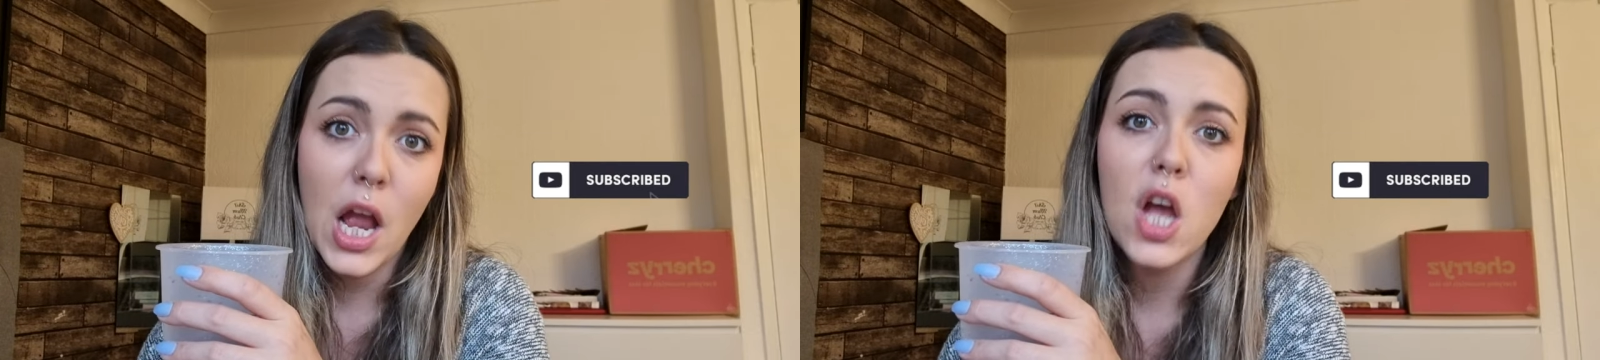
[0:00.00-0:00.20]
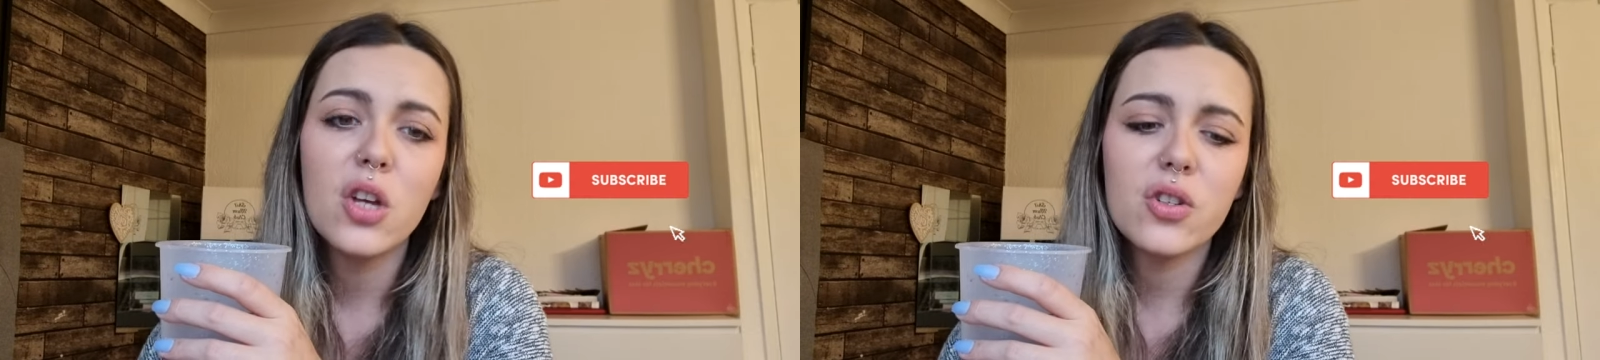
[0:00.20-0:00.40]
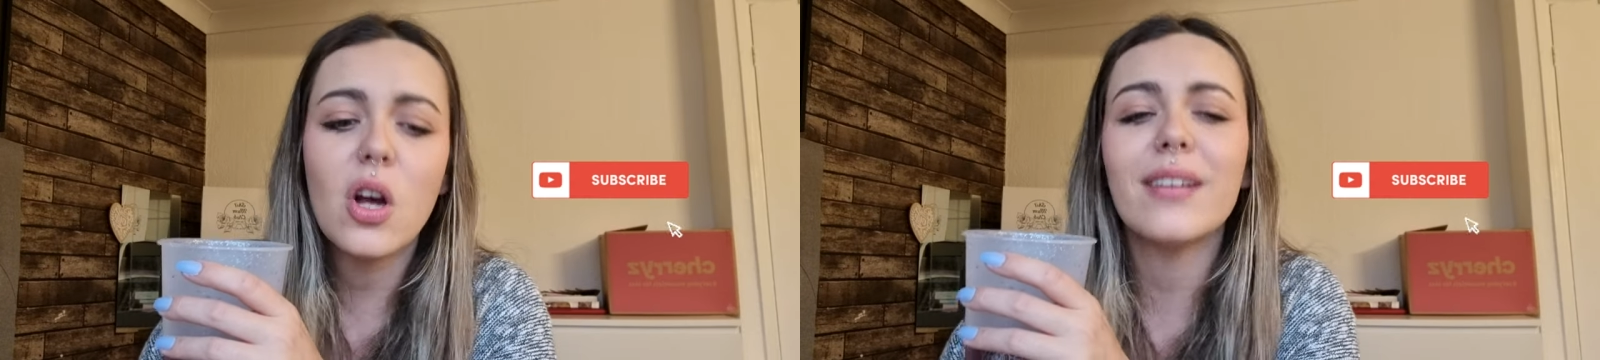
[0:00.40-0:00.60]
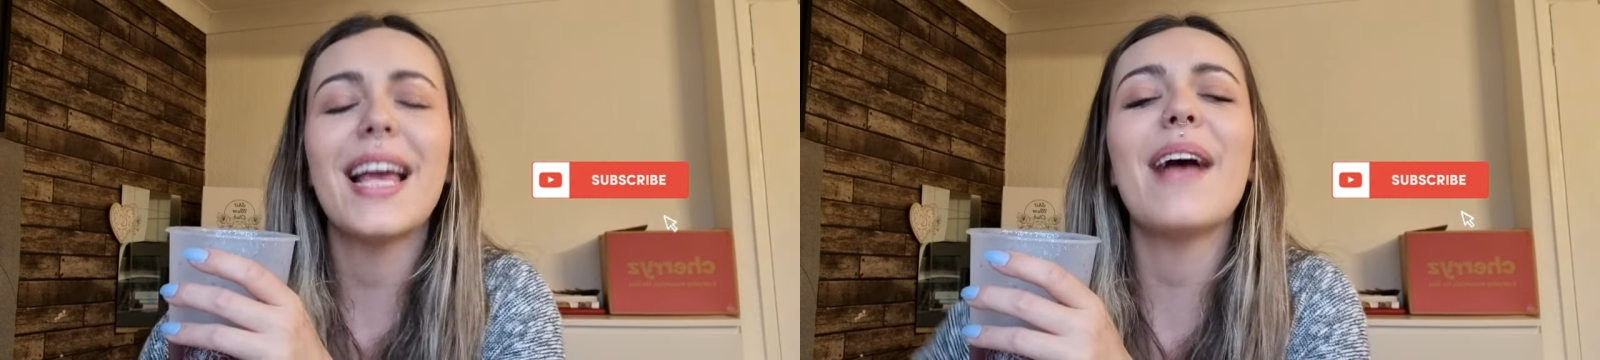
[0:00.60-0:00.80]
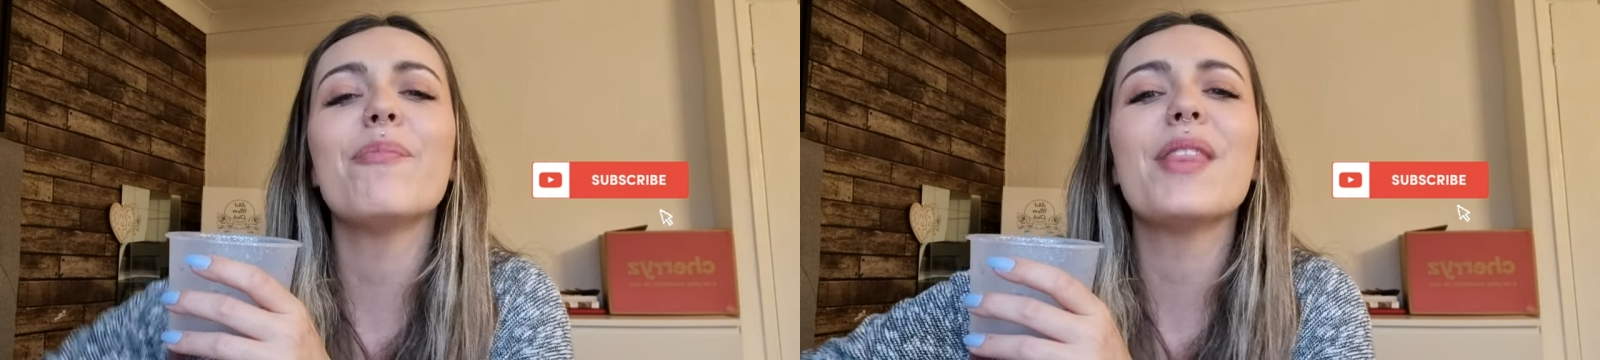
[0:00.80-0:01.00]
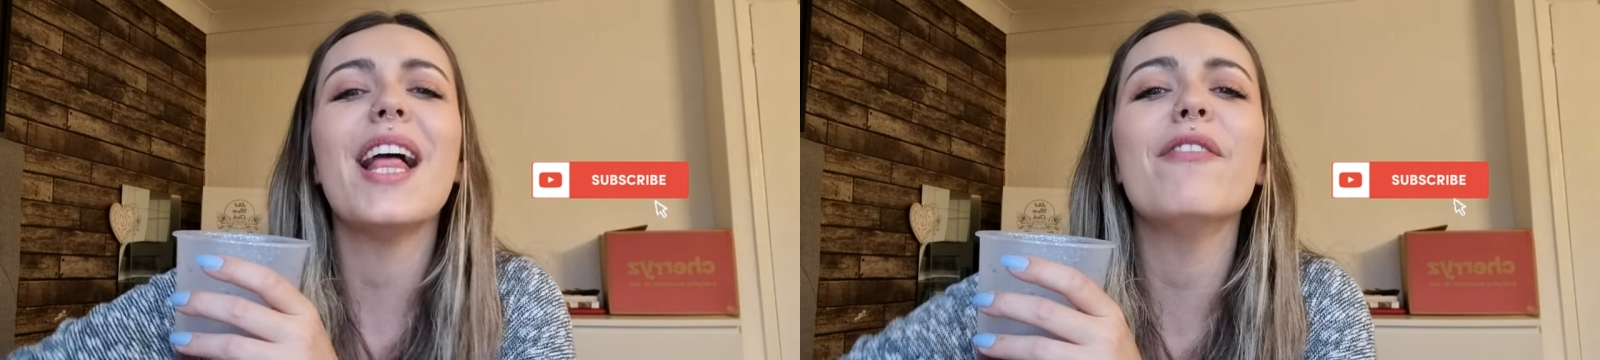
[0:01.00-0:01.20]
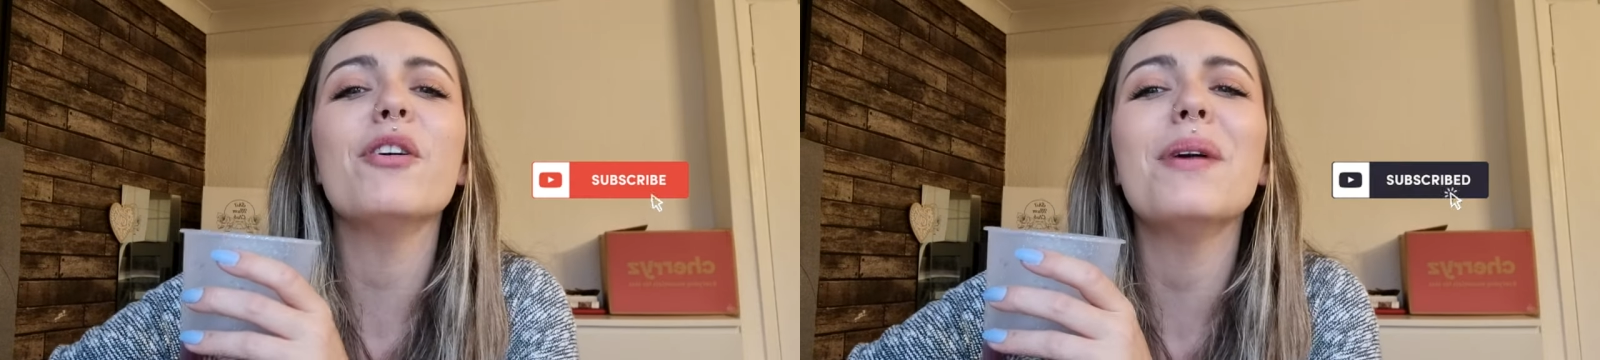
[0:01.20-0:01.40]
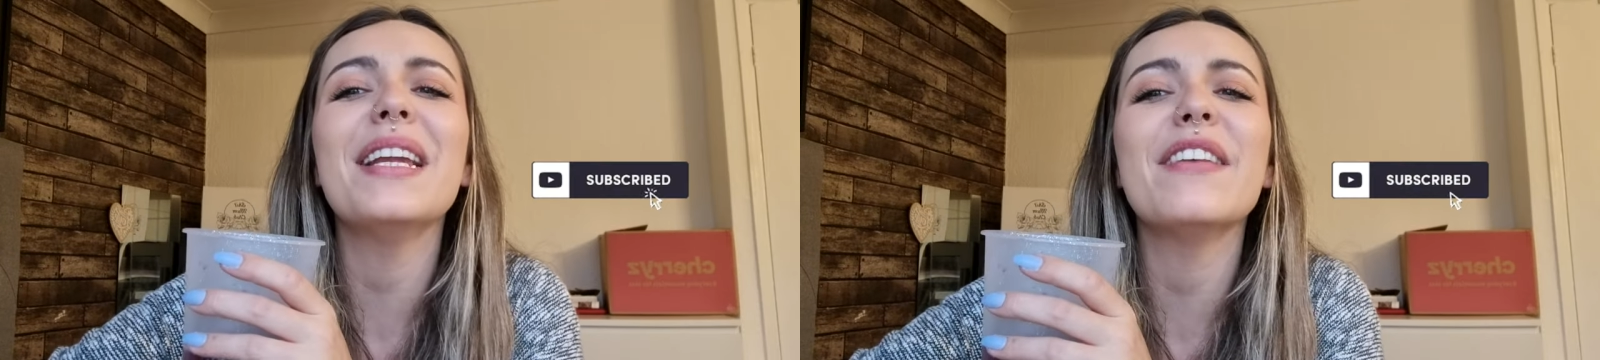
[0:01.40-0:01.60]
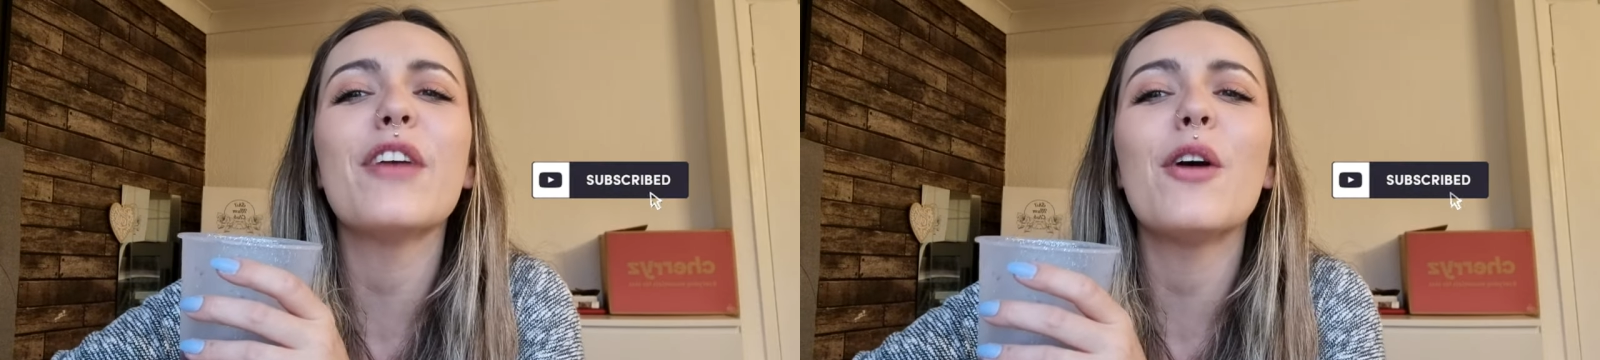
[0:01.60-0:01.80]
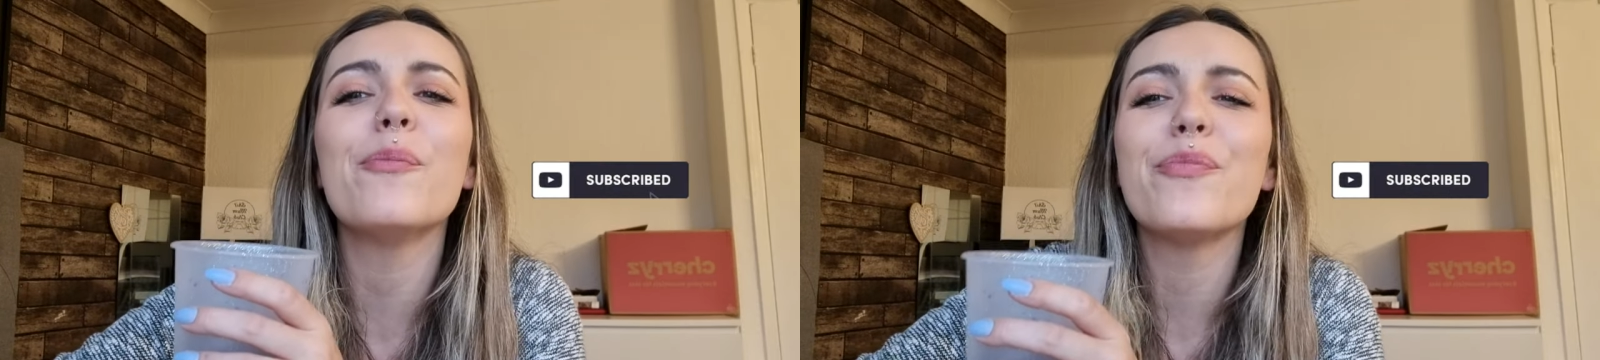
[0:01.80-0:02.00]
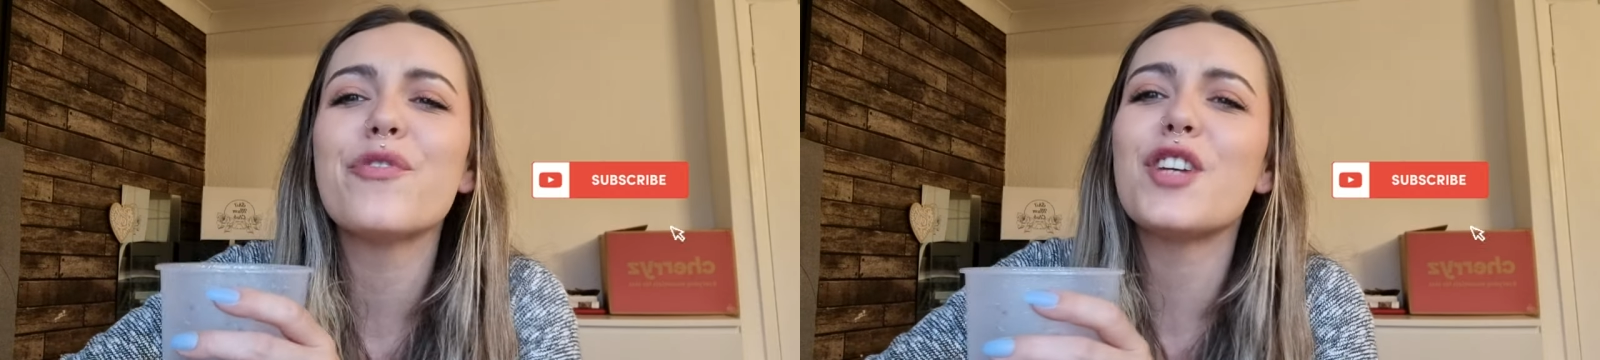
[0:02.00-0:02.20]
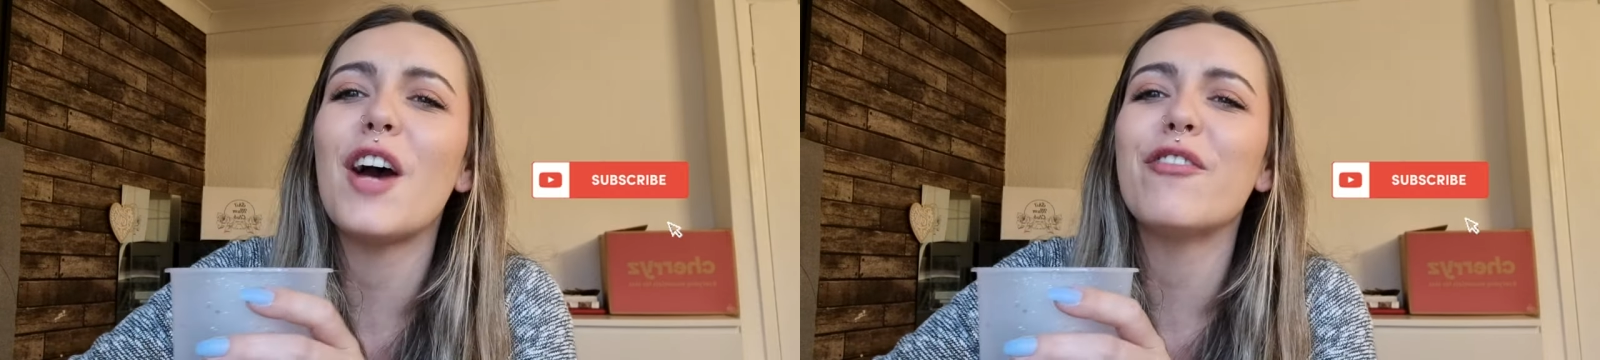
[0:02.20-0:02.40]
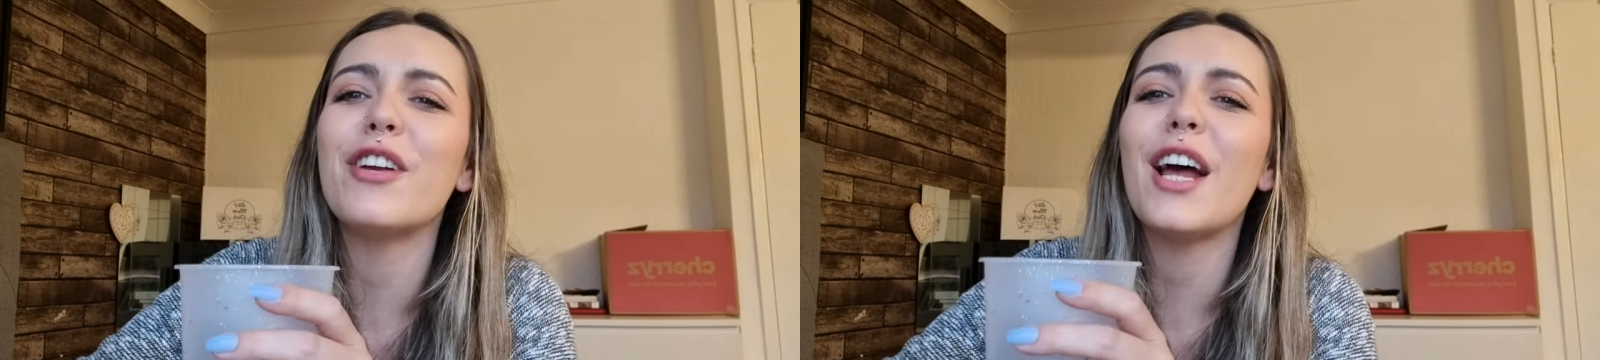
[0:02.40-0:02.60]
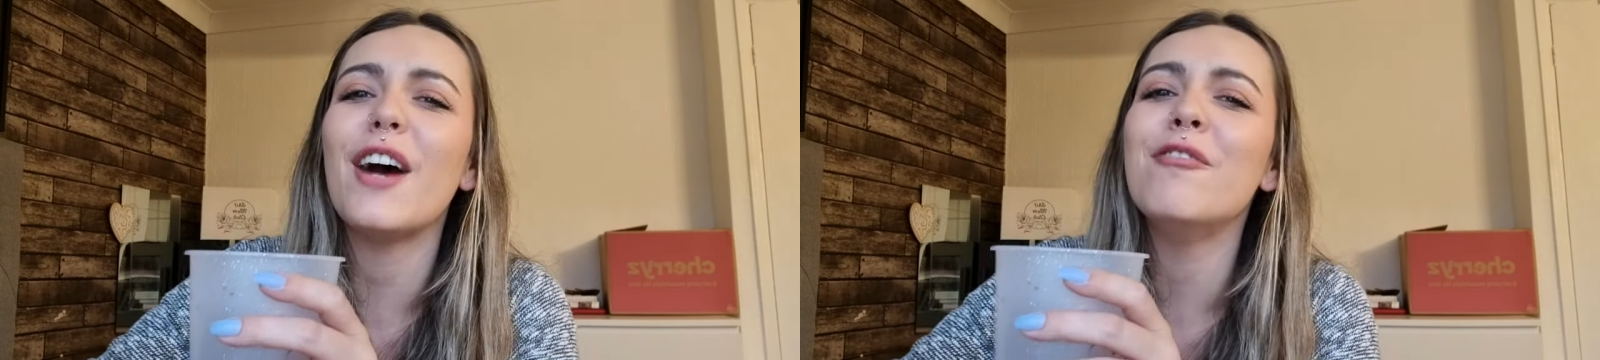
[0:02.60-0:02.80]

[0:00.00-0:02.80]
So, yeah. Love you and leave you. Ciao for now.